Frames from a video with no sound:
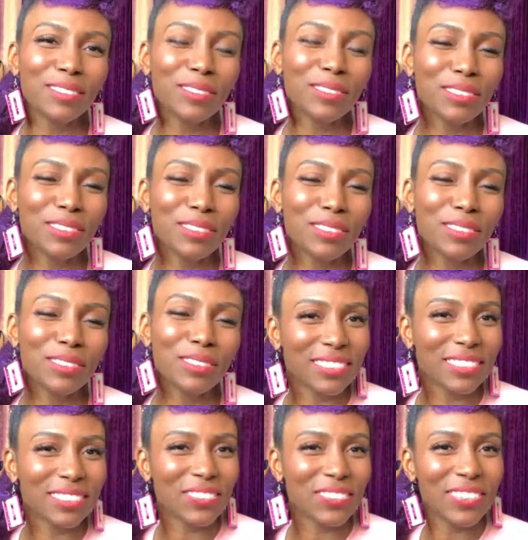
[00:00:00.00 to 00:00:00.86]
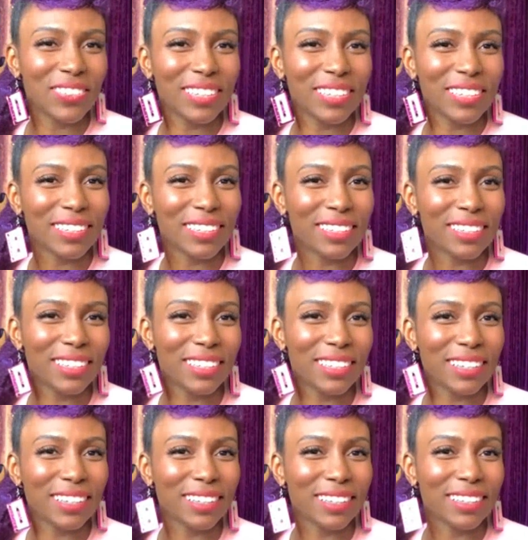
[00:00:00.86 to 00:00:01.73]

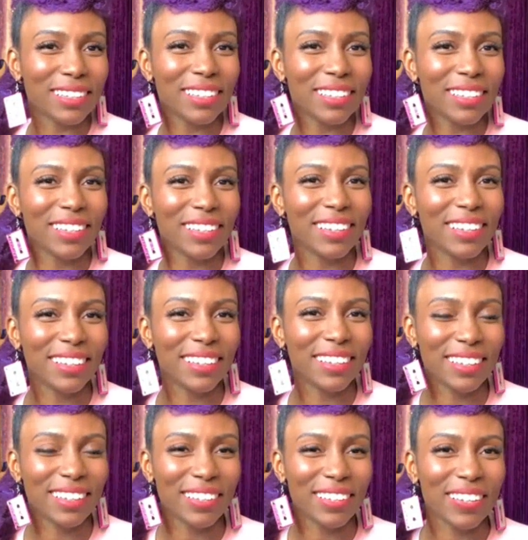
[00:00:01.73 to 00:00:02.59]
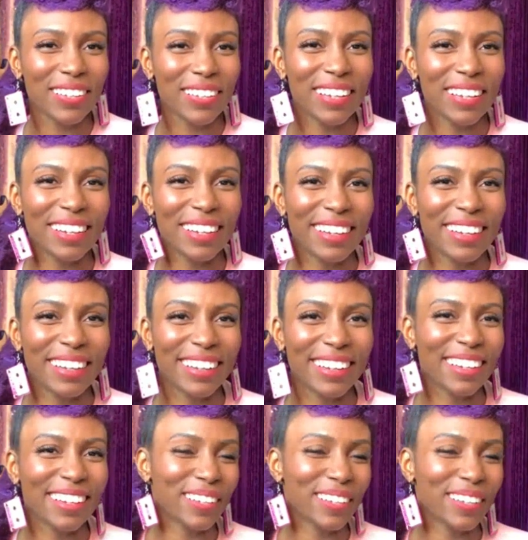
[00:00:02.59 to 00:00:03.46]

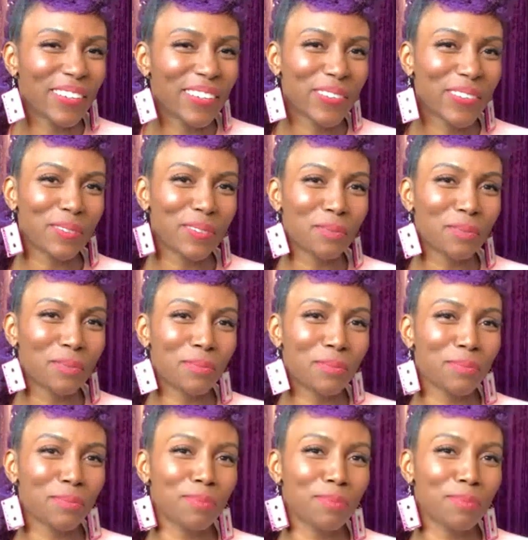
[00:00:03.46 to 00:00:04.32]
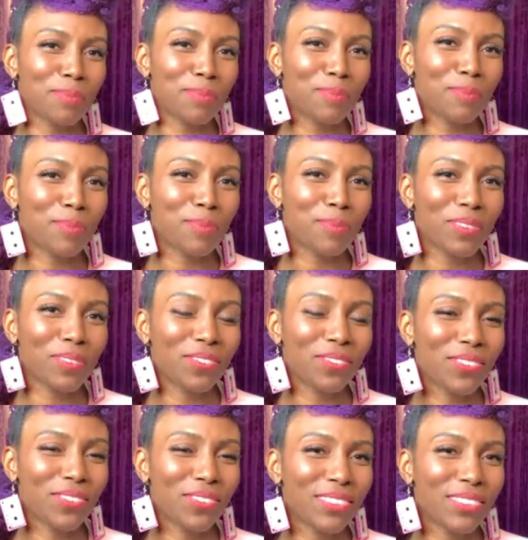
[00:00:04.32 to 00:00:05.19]

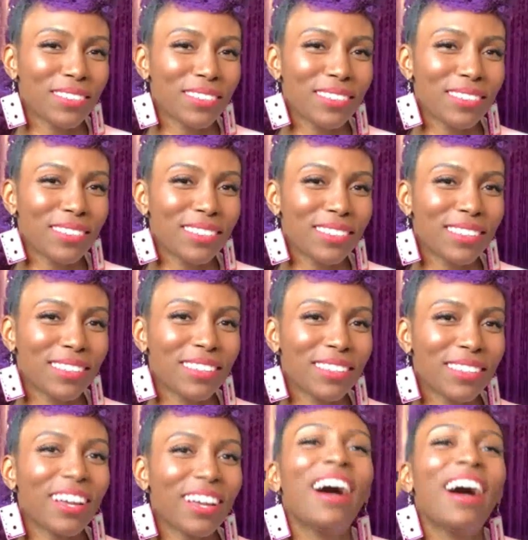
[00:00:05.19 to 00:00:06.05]
The person shown says nothing.